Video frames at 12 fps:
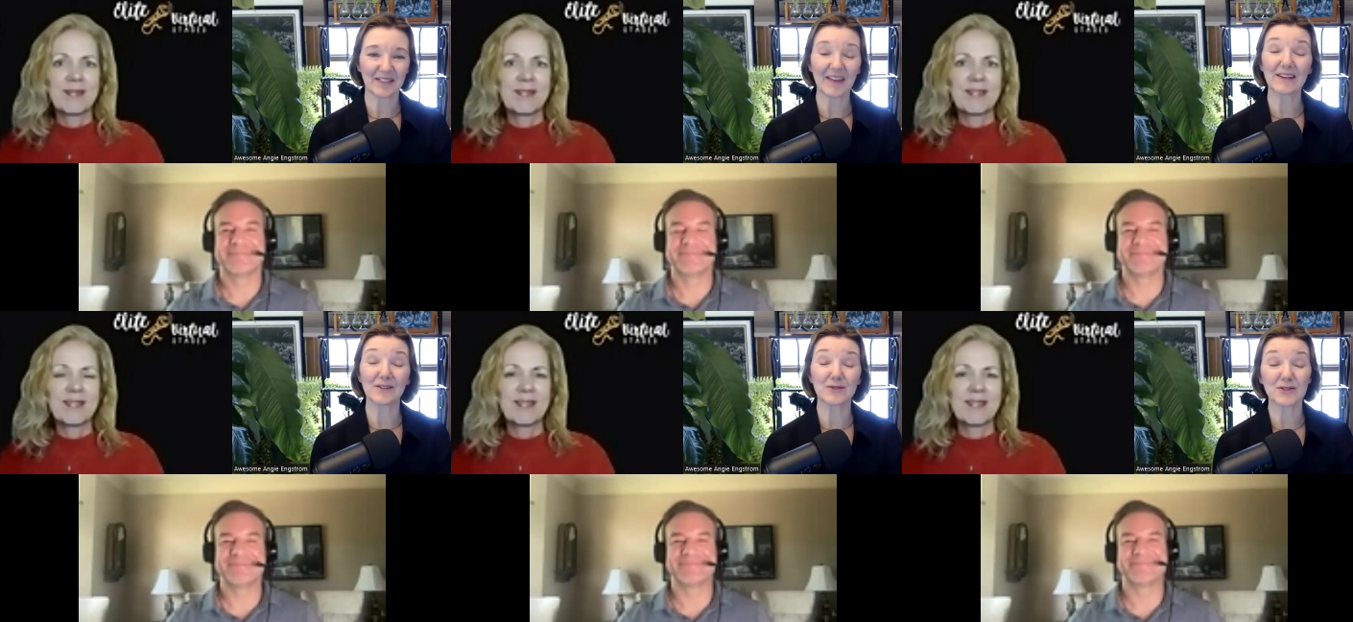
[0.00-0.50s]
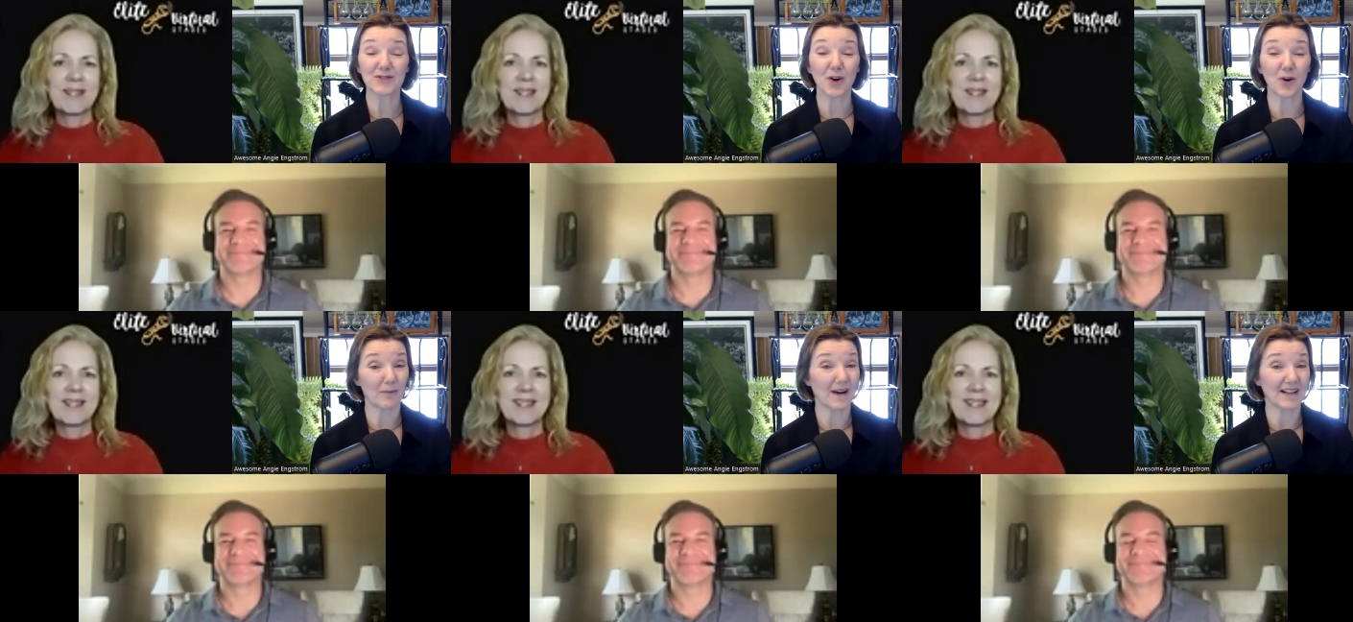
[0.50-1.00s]
Speaker 1: Thank you
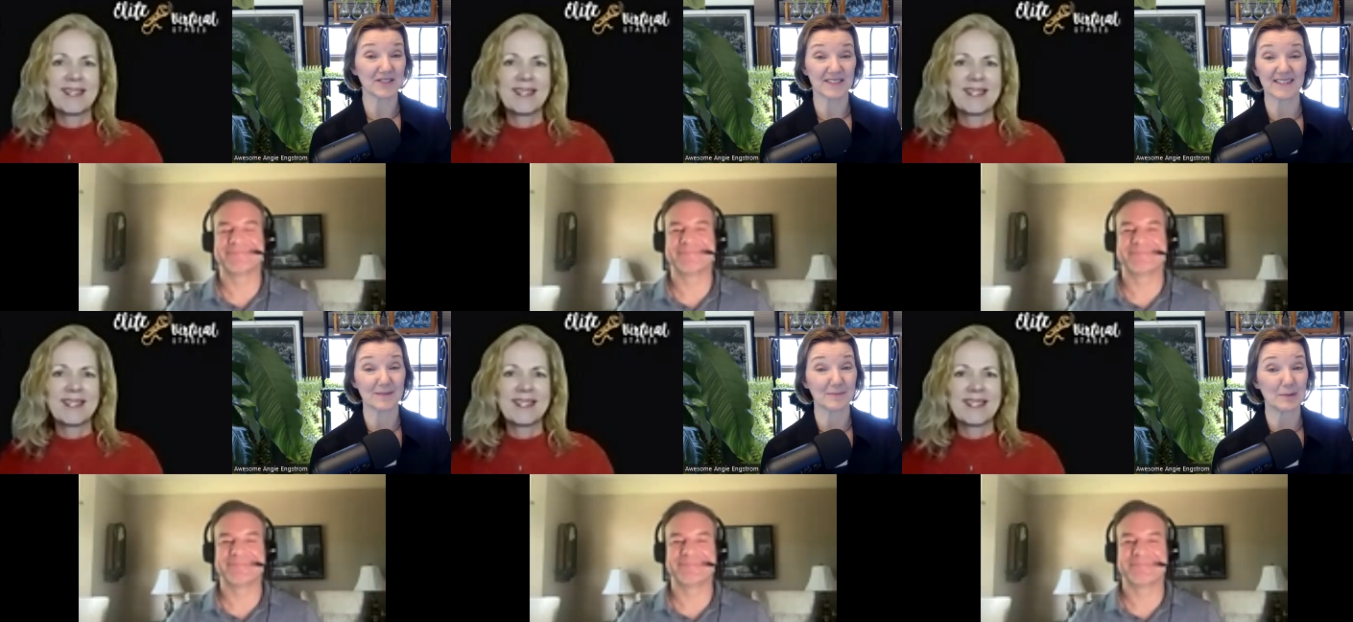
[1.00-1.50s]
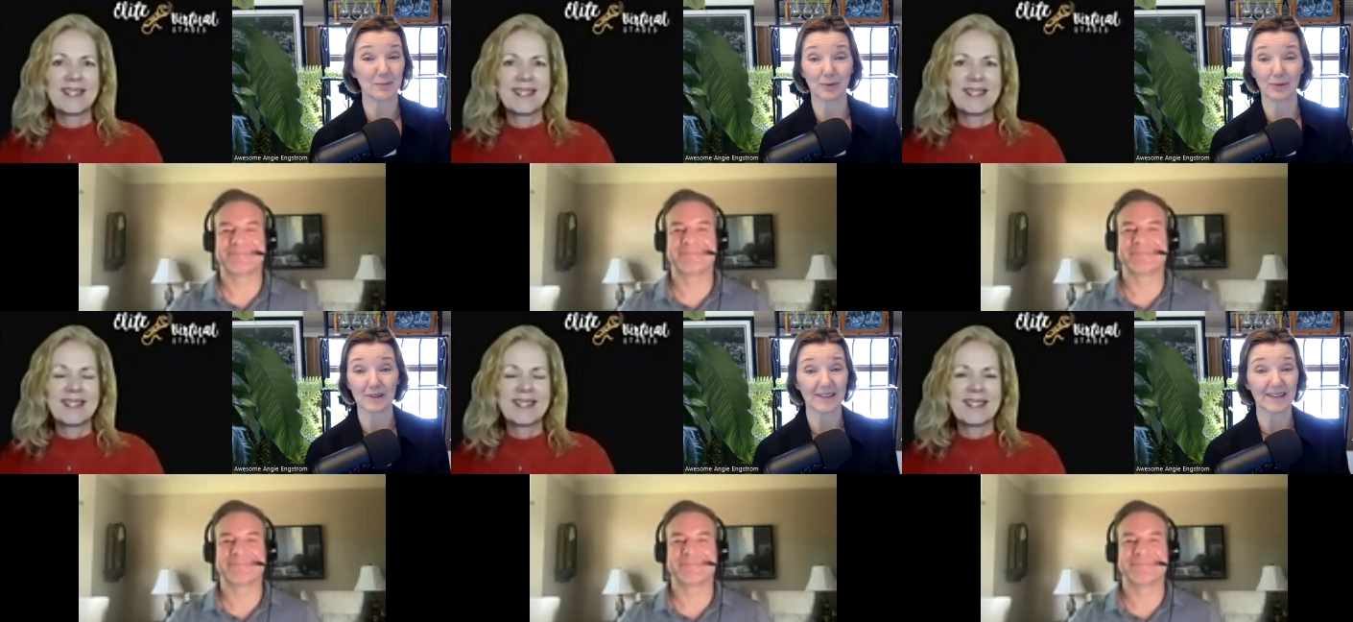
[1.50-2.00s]
so much. This has been
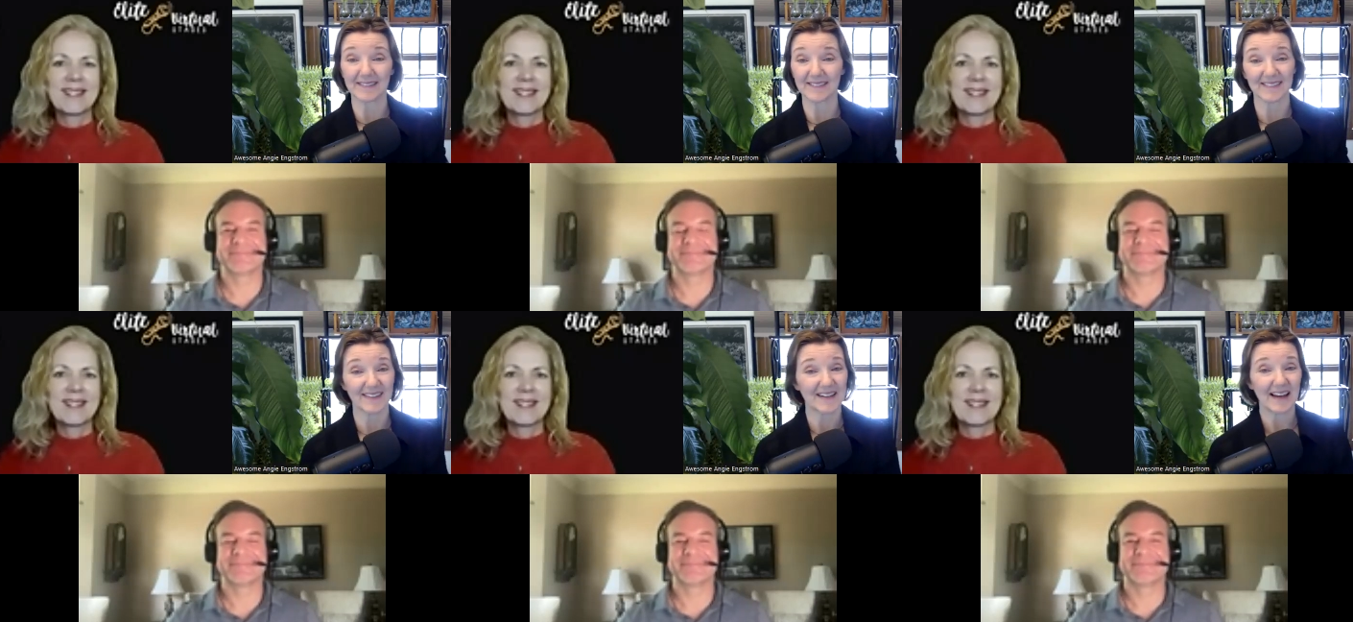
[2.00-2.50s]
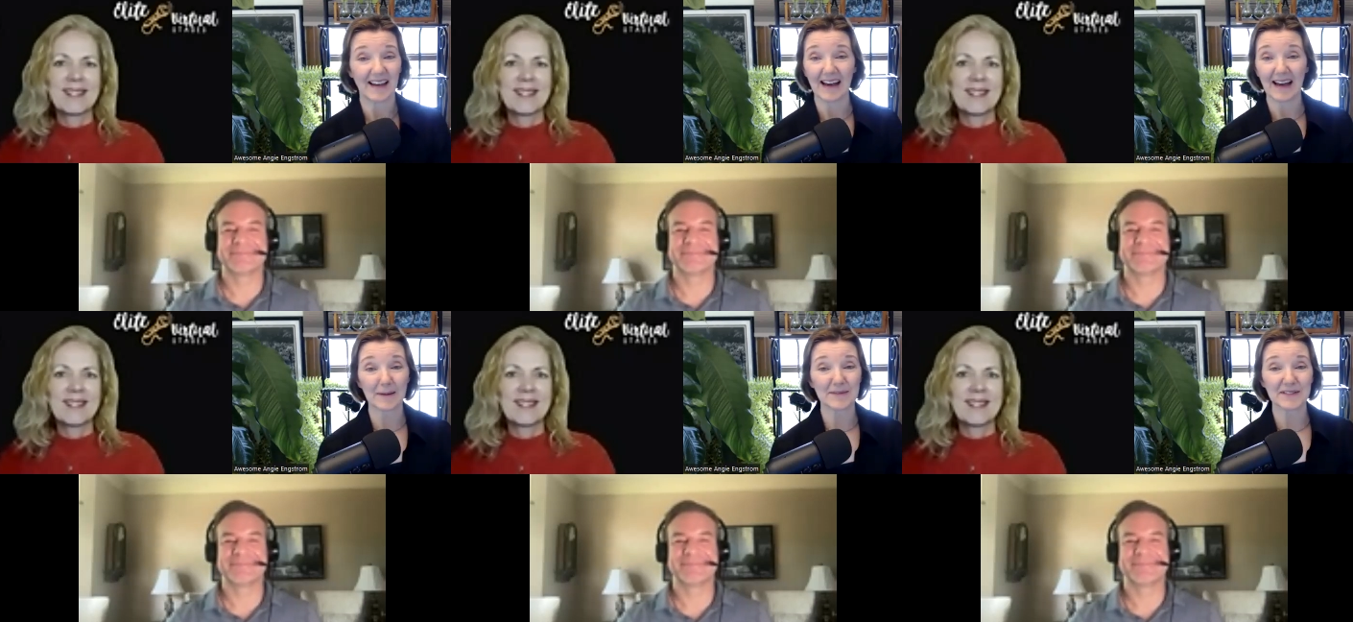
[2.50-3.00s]
brilliant,
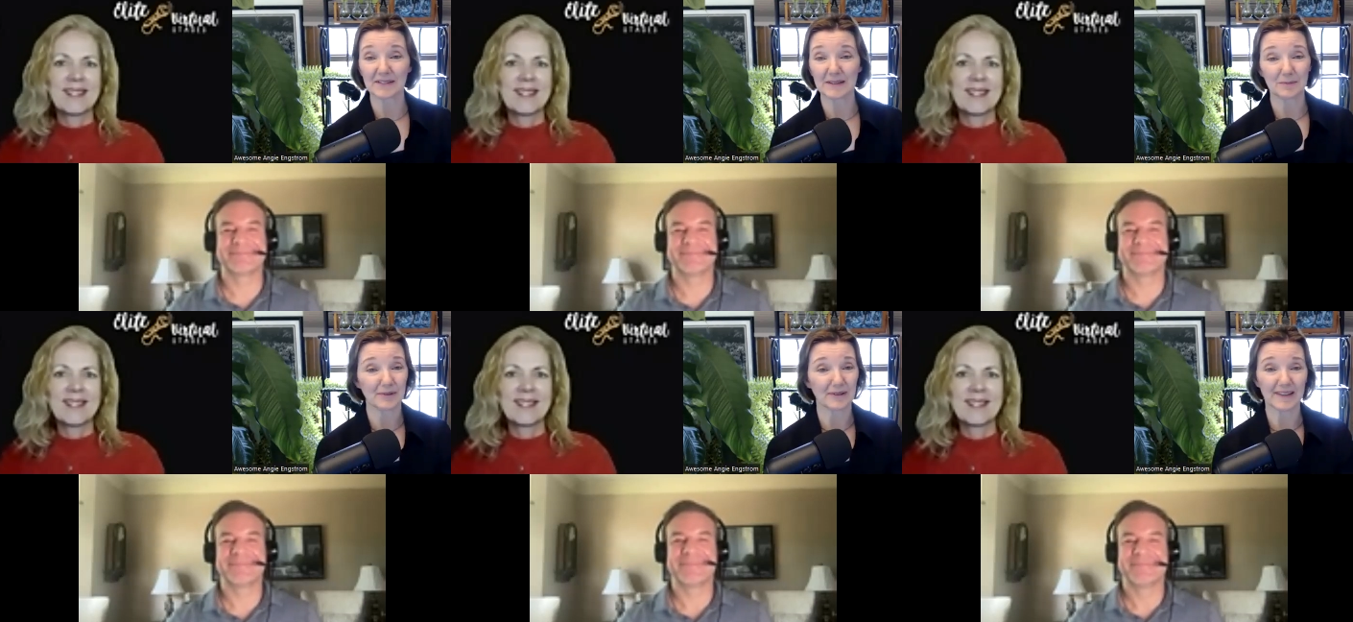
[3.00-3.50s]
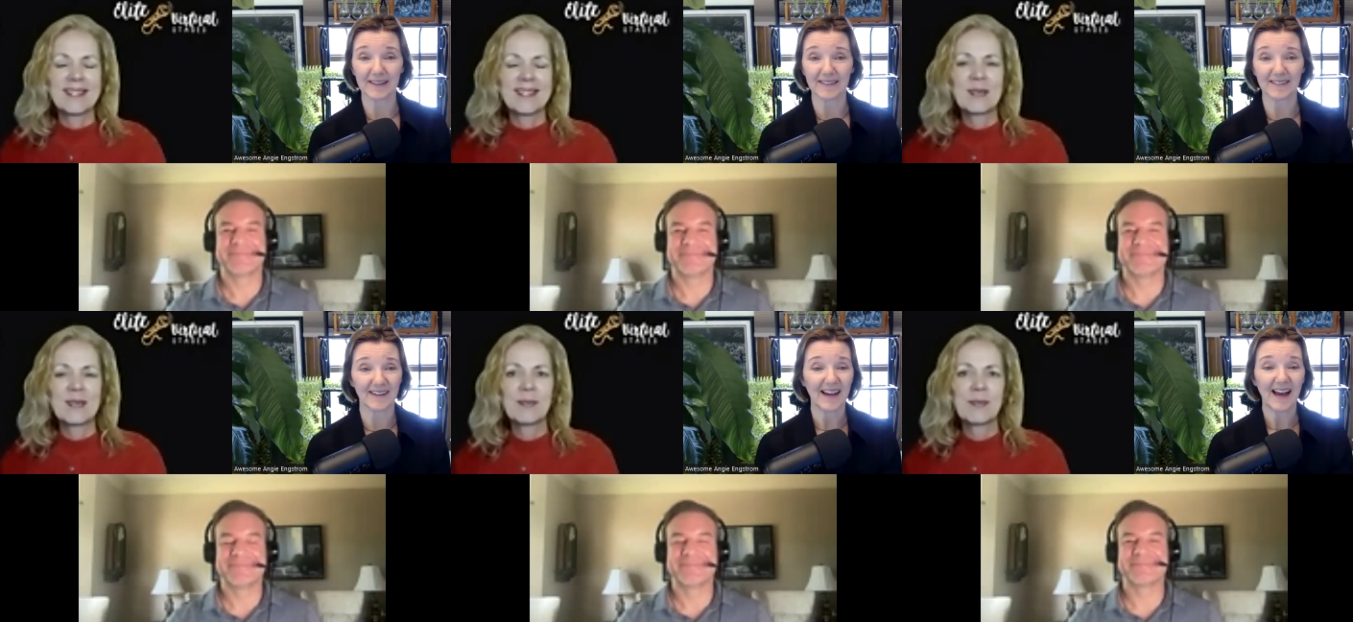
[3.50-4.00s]
absolutely brilliant.